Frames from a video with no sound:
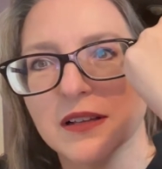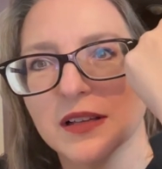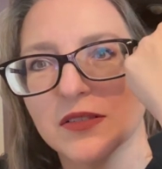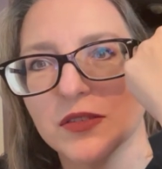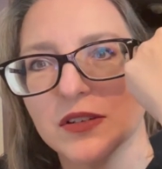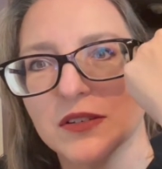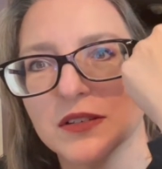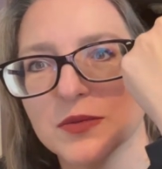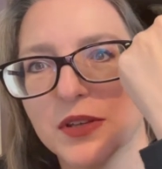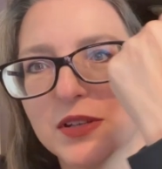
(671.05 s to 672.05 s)
like if we do it
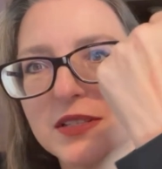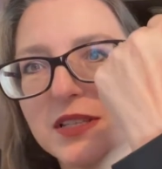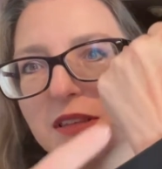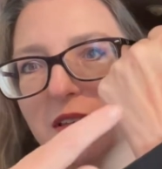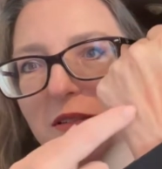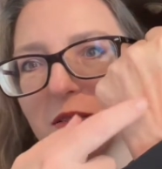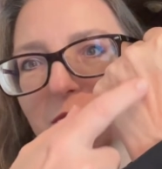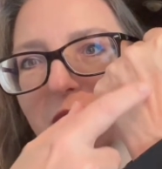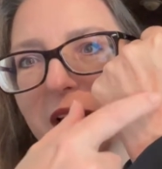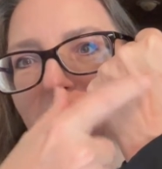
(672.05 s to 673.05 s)
this way, you can see
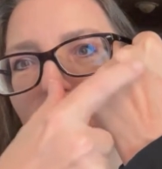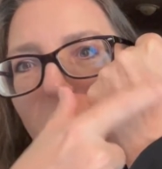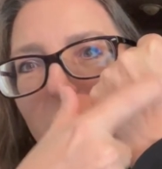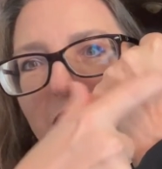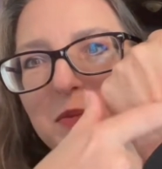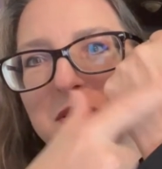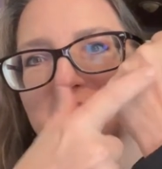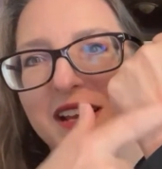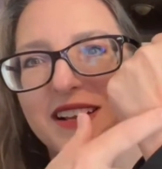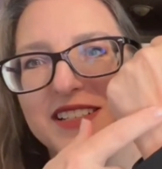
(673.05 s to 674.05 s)
my old
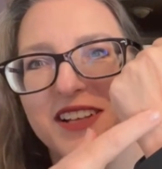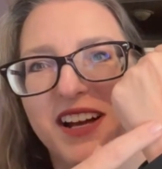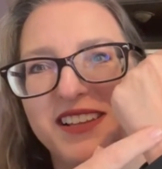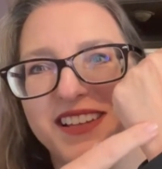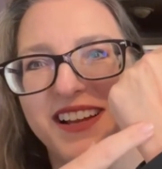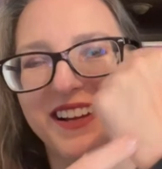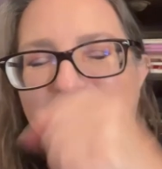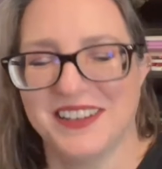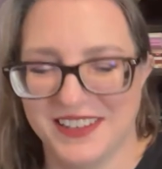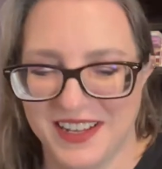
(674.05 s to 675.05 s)
lipstick on
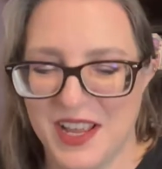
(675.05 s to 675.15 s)
there.